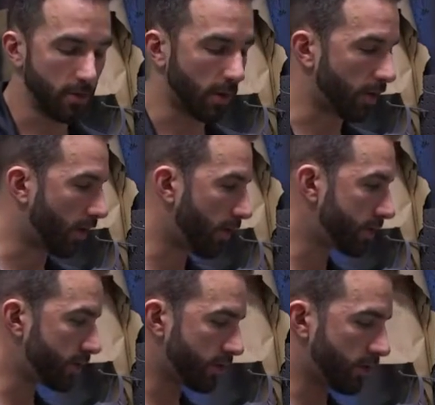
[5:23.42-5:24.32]
What we're
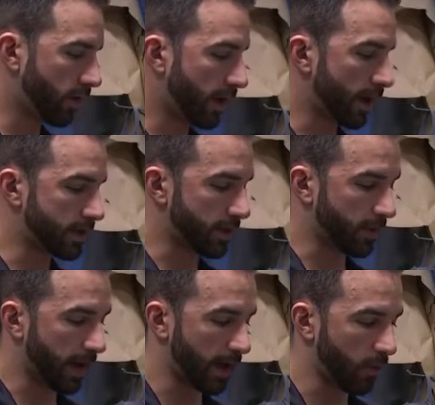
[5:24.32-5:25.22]
going to do is
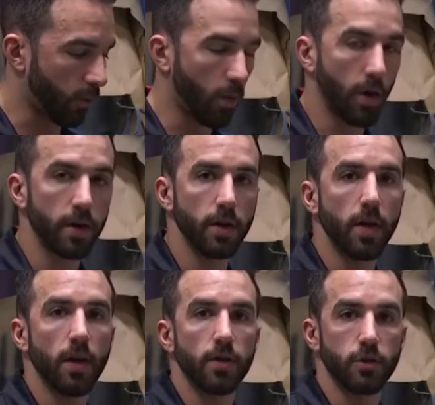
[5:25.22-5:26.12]
apply one
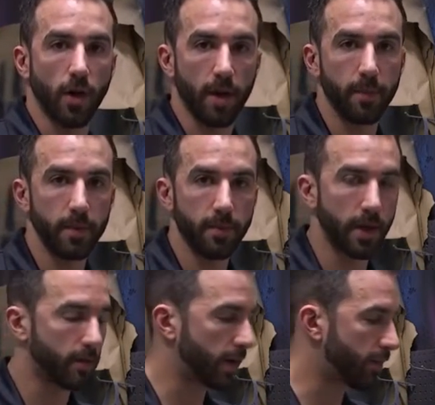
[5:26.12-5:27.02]
drop-in
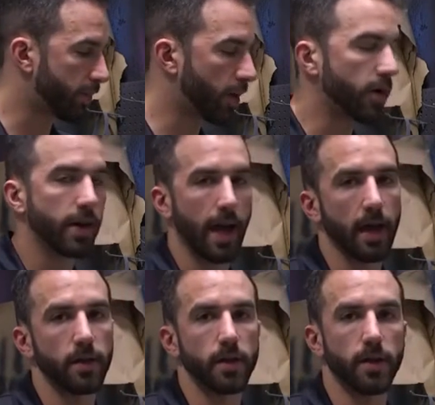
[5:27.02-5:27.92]
pigment per
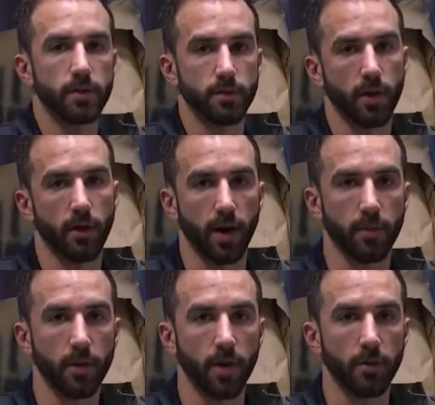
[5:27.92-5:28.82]
gallon of Spray
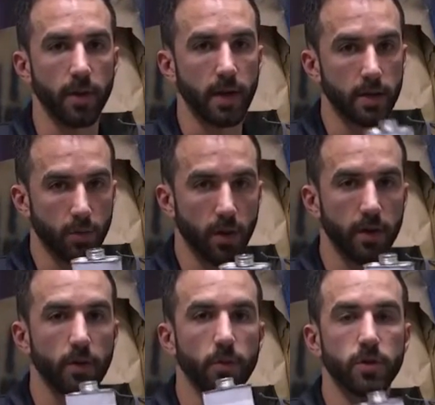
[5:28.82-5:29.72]
Wrap Pro. Each
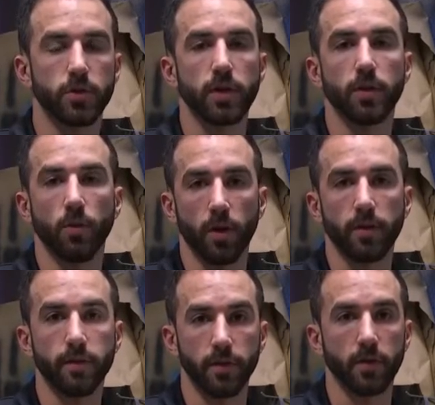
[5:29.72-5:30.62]
one will treat
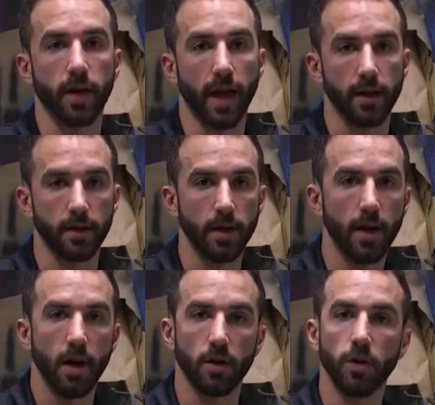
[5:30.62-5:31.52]
1 full gallon.
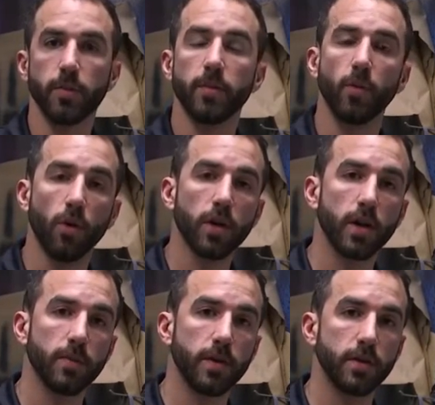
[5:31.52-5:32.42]
A little bit more
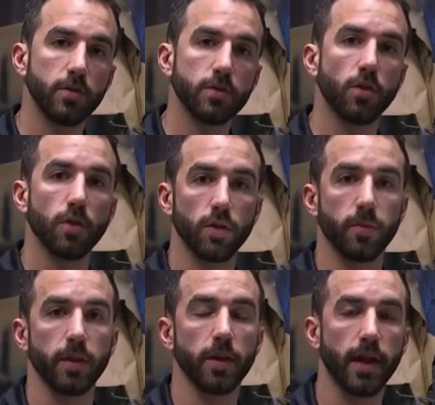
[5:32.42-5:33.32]
can be used or a little bit